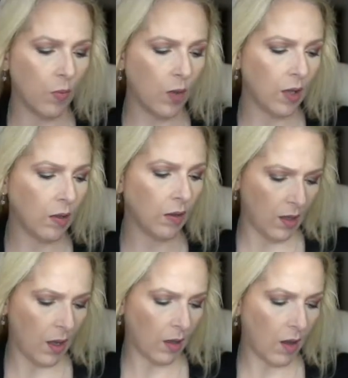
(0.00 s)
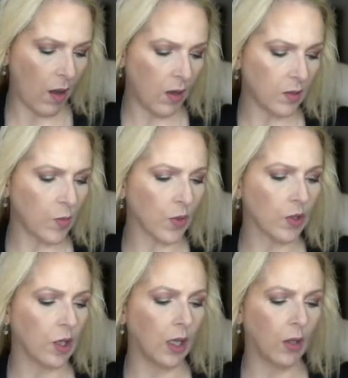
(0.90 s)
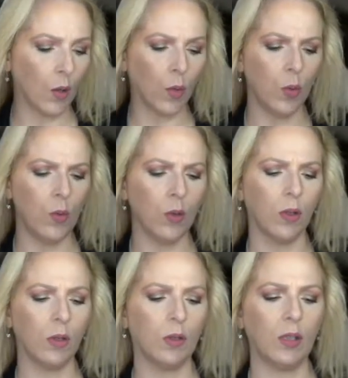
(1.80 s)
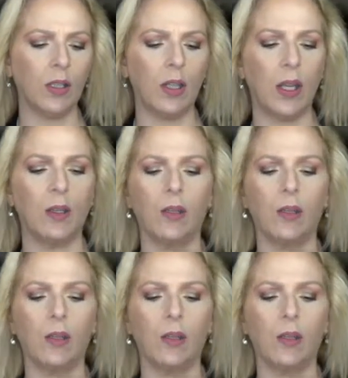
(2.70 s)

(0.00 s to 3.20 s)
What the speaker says: with. That Cosmo shade though, whew, look at that.